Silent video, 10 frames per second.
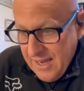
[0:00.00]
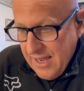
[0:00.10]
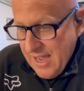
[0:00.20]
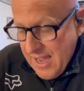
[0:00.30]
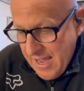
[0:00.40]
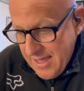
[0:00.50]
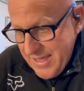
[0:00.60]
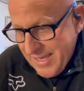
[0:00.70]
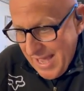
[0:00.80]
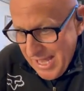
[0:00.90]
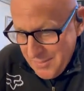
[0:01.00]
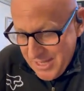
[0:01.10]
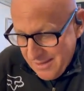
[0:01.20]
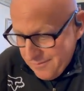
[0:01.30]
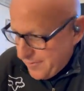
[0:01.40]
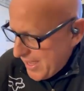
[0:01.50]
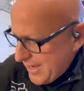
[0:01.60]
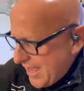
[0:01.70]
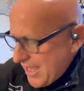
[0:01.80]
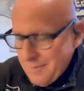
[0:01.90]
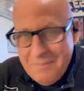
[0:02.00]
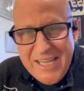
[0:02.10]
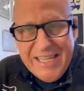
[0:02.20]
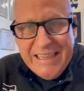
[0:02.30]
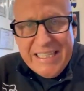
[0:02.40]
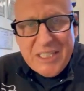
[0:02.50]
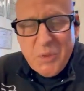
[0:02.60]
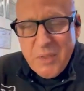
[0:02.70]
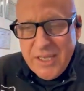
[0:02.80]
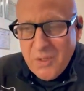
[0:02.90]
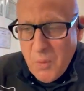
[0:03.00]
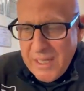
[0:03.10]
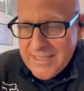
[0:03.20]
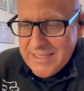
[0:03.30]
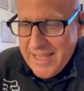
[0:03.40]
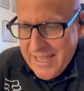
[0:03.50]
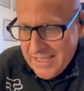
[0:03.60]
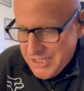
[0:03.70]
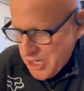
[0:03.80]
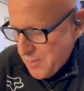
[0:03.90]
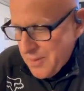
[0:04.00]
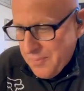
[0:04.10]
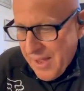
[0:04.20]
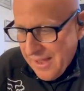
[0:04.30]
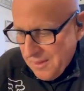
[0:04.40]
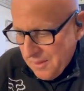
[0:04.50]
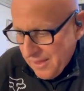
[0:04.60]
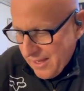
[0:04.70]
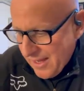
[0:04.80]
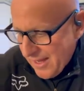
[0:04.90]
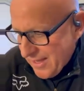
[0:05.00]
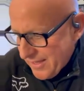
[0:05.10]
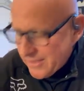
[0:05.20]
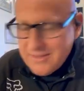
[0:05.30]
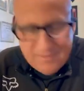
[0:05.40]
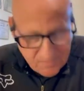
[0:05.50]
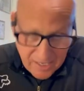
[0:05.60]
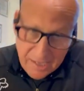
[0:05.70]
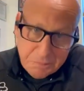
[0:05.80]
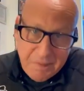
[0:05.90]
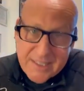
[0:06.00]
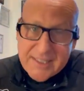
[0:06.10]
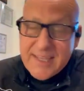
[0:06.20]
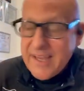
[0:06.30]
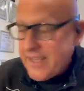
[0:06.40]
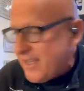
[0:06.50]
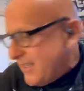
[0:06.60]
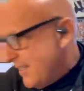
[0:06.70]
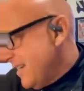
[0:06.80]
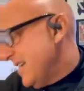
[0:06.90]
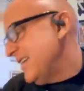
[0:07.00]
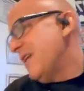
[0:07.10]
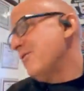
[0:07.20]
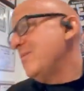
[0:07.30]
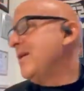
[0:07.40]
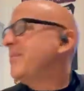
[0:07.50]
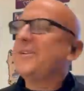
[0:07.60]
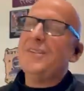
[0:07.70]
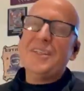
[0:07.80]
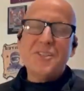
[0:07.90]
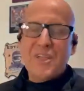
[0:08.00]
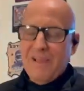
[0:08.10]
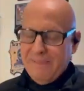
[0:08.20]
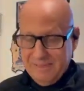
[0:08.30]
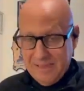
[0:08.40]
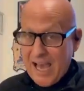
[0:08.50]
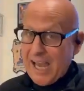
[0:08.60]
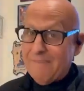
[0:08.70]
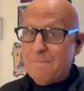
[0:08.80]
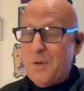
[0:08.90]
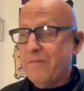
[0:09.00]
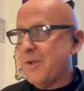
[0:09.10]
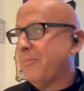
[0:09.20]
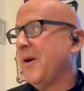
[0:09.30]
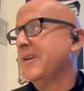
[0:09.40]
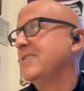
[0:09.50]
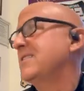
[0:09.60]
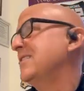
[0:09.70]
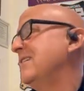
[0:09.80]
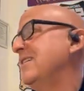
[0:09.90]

Economy. Fed had a meeting this week, Wednesday. Chairman Powell, they held rates steady. Now remember, there's a lot of moving parts.